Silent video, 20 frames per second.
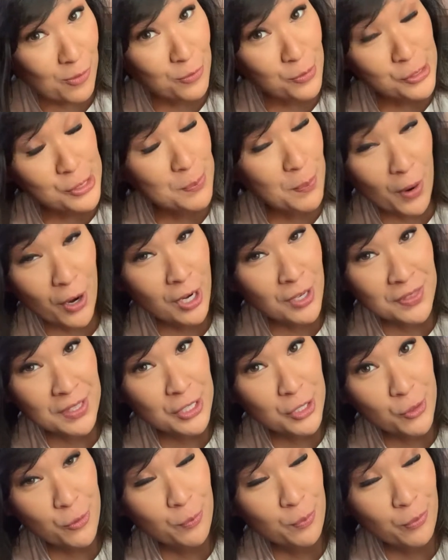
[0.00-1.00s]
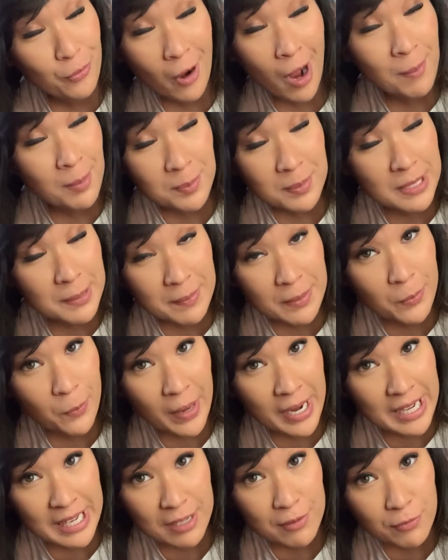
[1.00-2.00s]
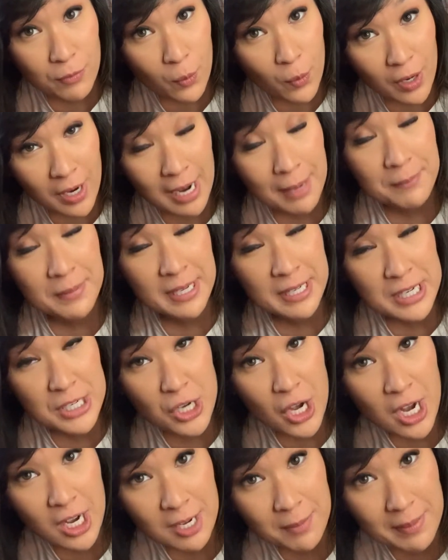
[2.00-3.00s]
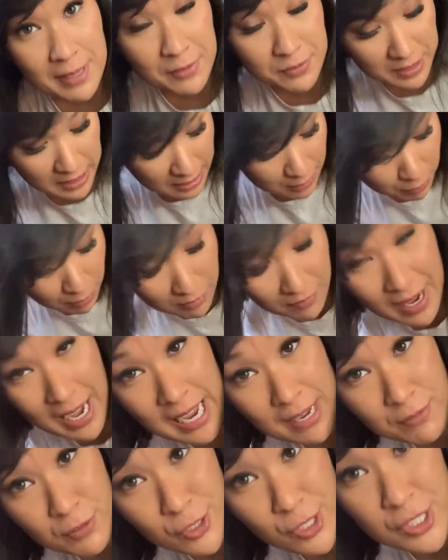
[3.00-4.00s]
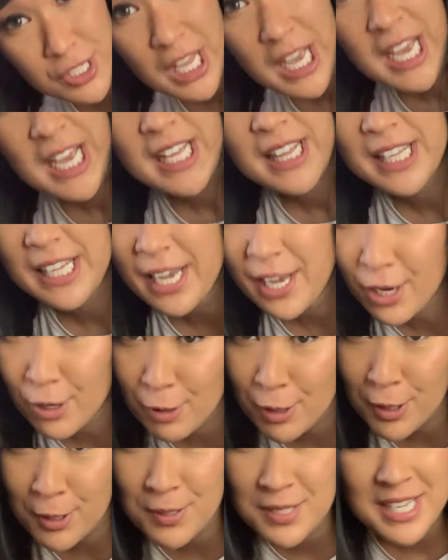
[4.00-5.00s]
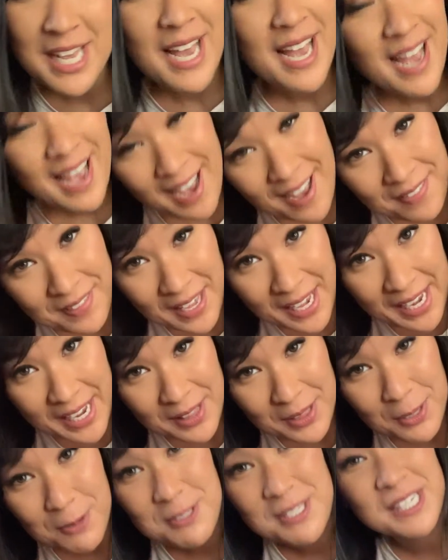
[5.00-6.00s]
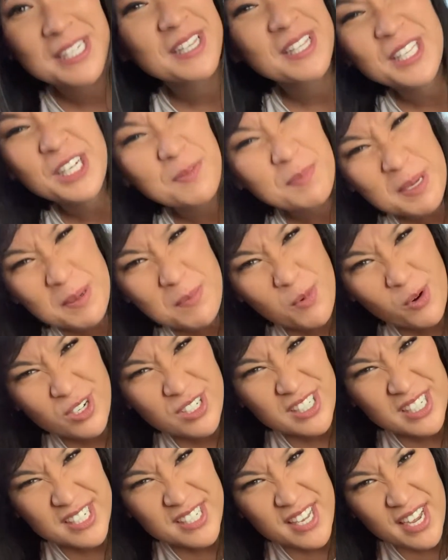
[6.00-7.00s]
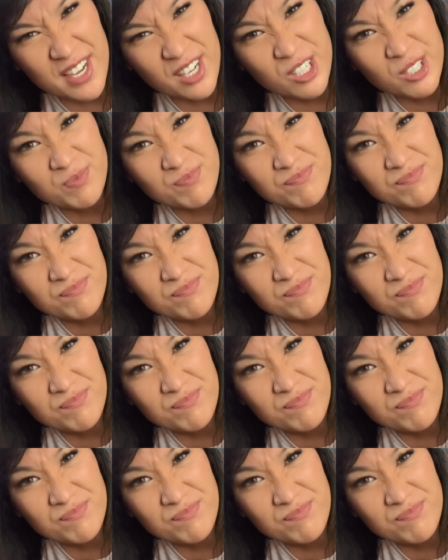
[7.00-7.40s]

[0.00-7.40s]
for the part that you've probably been waiting for, I'm gonna talk about the Revivals, the Aeros, and the Halos in a little bit more detail,